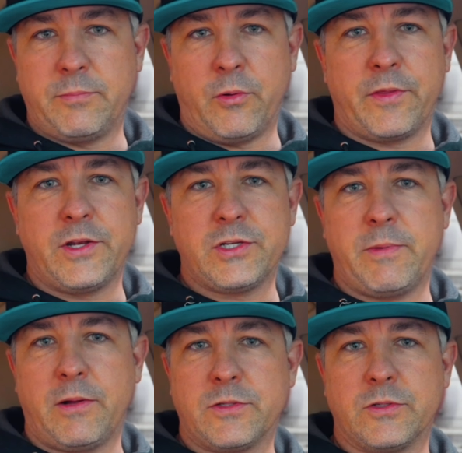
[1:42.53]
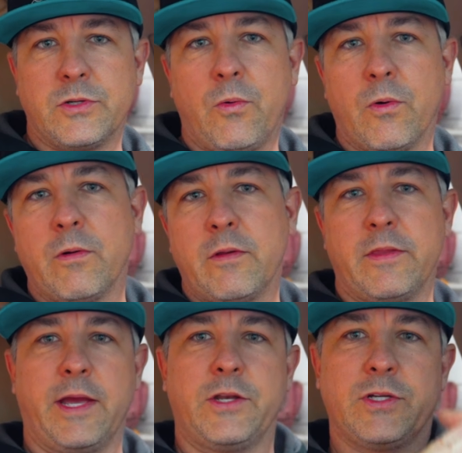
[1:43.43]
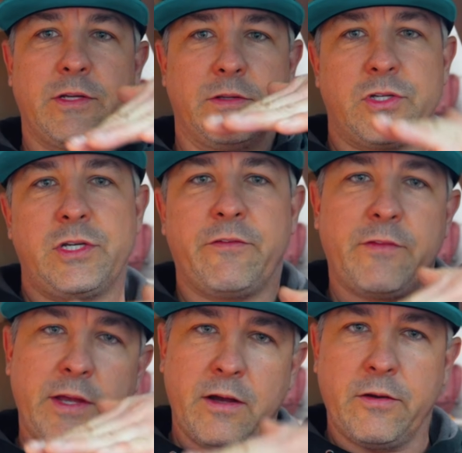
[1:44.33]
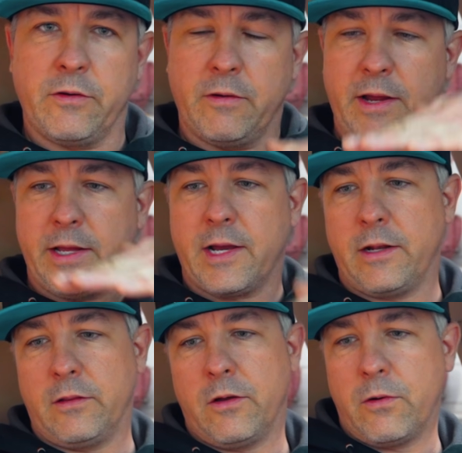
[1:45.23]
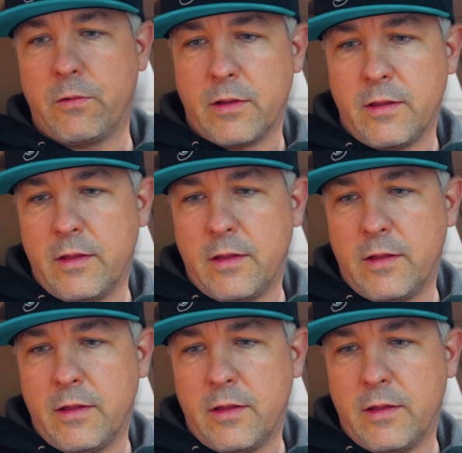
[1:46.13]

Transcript: Both engine mounts are torn. The engine is shifting under any kind of load.